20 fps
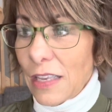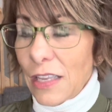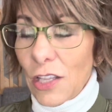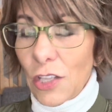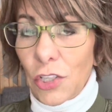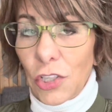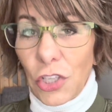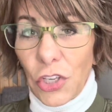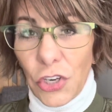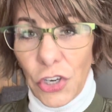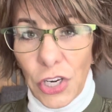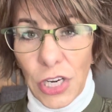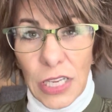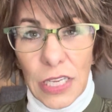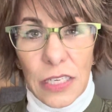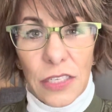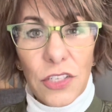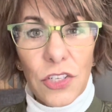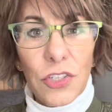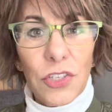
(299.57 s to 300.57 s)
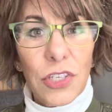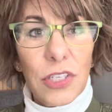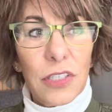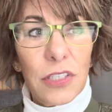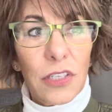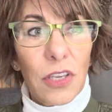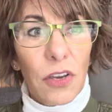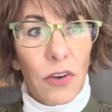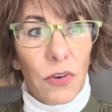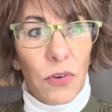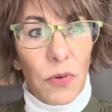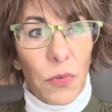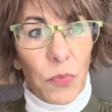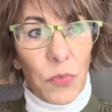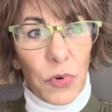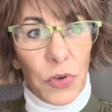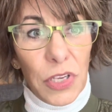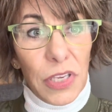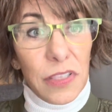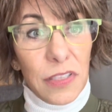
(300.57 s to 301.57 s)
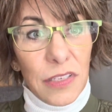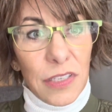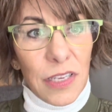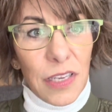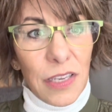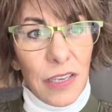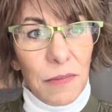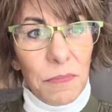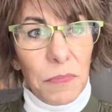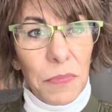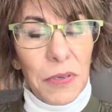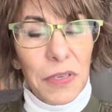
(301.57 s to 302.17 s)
learning to just go breathe deep